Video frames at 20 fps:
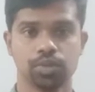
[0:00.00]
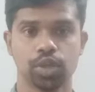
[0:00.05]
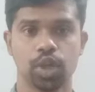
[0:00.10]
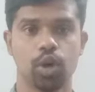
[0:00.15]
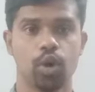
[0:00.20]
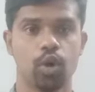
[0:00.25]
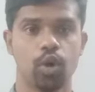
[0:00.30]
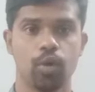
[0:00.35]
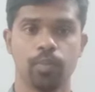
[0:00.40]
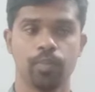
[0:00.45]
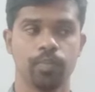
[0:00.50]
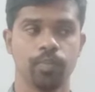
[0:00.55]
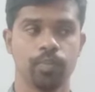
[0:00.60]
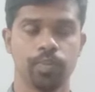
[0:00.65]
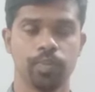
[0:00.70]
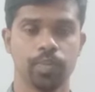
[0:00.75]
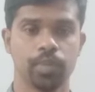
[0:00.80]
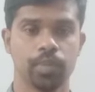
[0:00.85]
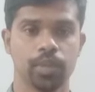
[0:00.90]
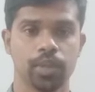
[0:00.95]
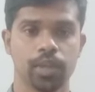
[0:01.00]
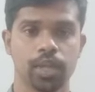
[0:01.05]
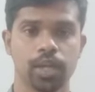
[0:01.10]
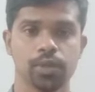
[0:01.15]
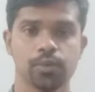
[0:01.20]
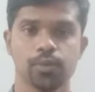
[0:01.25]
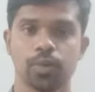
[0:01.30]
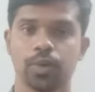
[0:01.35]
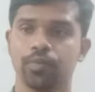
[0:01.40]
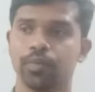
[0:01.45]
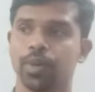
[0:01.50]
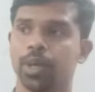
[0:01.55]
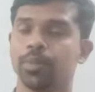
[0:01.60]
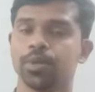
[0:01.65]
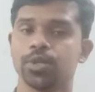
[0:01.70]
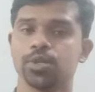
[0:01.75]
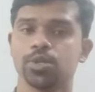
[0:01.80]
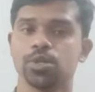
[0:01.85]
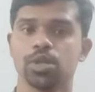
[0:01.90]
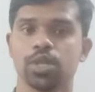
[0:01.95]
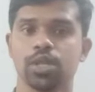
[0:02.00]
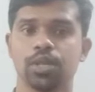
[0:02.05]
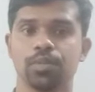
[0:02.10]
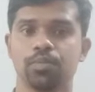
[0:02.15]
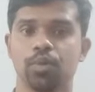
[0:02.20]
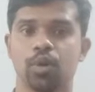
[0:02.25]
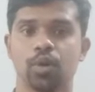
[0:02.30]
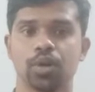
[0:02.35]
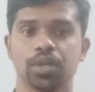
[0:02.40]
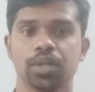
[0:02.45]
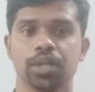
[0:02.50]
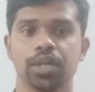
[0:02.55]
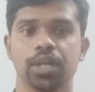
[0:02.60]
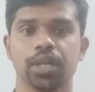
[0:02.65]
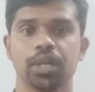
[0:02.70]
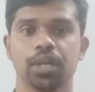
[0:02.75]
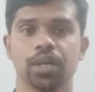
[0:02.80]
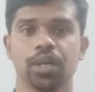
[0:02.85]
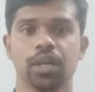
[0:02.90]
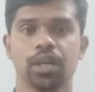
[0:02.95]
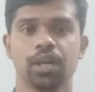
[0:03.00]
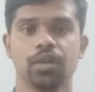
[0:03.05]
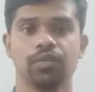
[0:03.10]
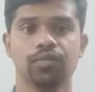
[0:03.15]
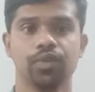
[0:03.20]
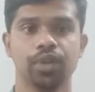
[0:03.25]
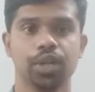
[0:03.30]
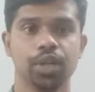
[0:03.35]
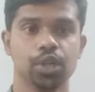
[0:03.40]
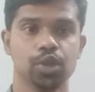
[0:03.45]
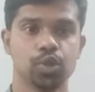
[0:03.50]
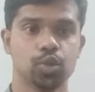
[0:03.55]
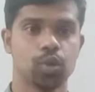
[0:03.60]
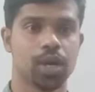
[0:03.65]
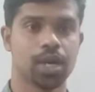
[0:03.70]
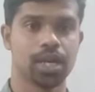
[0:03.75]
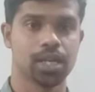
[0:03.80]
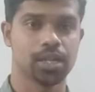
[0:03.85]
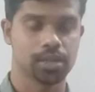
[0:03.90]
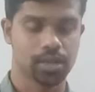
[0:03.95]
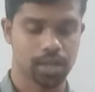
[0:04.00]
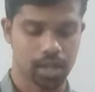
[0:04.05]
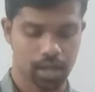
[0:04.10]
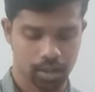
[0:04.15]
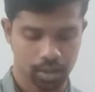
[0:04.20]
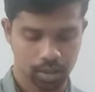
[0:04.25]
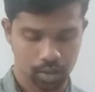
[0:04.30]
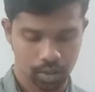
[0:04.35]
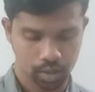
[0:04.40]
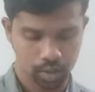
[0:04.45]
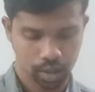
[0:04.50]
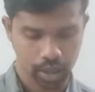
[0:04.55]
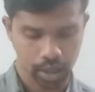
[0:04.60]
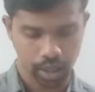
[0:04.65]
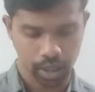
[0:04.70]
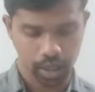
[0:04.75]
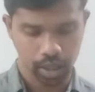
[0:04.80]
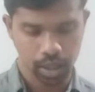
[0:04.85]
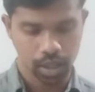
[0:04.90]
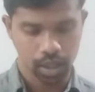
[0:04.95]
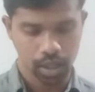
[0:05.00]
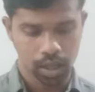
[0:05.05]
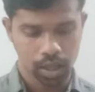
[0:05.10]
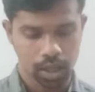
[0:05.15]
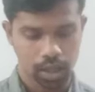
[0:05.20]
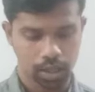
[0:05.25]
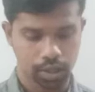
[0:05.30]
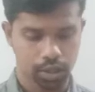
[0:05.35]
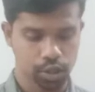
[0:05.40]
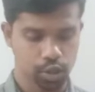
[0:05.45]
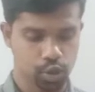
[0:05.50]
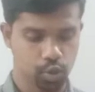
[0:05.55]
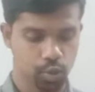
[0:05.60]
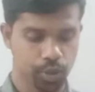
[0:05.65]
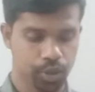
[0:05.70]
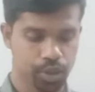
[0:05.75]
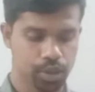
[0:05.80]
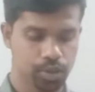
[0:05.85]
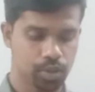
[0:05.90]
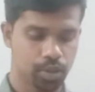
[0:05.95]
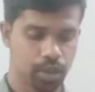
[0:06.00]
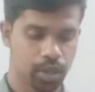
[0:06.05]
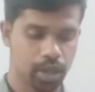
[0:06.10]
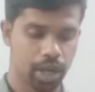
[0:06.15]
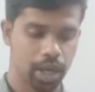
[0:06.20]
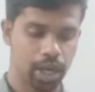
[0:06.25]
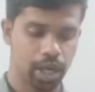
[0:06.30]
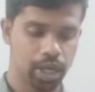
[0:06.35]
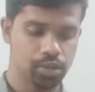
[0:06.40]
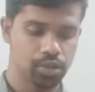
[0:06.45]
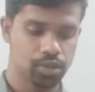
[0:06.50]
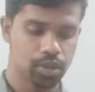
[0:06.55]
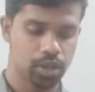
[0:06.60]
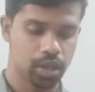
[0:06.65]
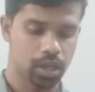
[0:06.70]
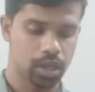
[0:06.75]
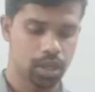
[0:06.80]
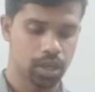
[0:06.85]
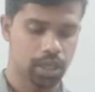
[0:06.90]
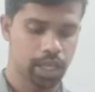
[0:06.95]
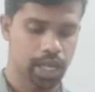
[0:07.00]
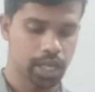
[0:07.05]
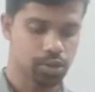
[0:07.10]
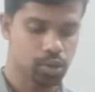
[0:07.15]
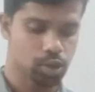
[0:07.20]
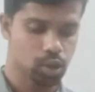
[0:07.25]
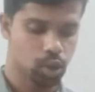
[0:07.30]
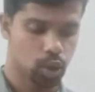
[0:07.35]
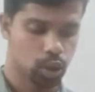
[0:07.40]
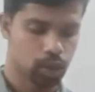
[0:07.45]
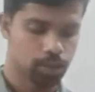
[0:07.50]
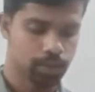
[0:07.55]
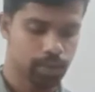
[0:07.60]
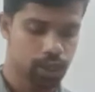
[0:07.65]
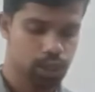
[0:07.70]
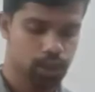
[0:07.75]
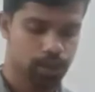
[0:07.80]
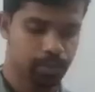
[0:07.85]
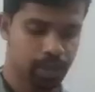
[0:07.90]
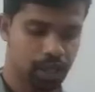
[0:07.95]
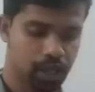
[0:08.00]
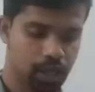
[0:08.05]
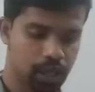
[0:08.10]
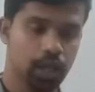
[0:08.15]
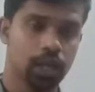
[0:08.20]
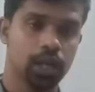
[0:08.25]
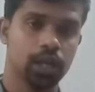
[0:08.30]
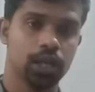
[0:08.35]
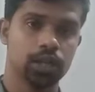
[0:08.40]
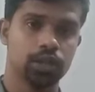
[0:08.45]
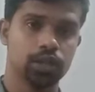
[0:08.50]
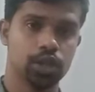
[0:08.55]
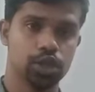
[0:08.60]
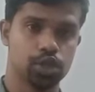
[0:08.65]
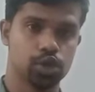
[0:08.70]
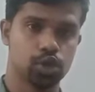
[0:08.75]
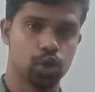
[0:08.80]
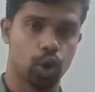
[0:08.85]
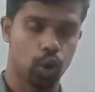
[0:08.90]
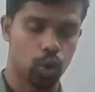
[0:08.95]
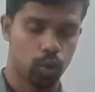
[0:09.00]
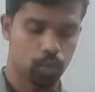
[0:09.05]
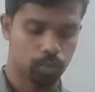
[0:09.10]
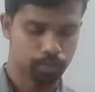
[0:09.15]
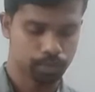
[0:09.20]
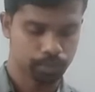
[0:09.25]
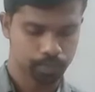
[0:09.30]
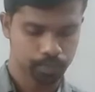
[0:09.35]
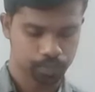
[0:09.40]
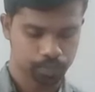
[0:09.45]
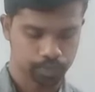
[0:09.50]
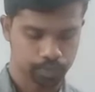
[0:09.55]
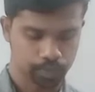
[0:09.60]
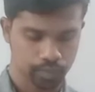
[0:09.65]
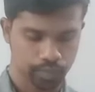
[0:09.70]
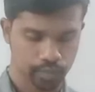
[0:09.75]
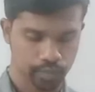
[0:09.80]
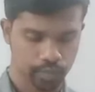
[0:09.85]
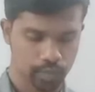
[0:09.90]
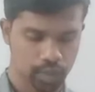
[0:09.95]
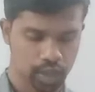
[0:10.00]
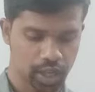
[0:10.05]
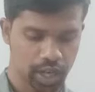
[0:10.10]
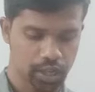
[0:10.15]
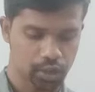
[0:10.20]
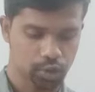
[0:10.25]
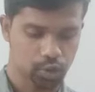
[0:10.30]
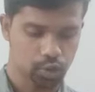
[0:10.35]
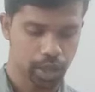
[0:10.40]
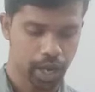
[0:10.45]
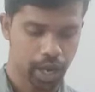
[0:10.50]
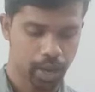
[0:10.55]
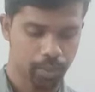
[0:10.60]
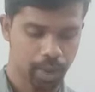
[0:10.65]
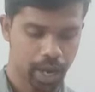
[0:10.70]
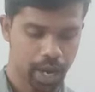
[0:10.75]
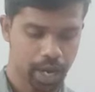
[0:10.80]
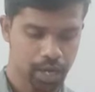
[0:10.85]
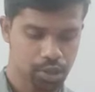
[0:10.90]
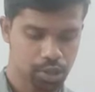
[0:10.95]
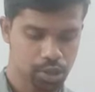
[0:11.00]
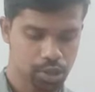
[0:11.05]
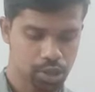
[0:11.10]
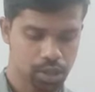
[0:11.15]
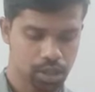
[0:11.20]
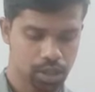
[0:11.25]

the hope. That is what very much important here we need to understand. Okay, the sweetest in the gale is heard, and soul must be the storm that could abash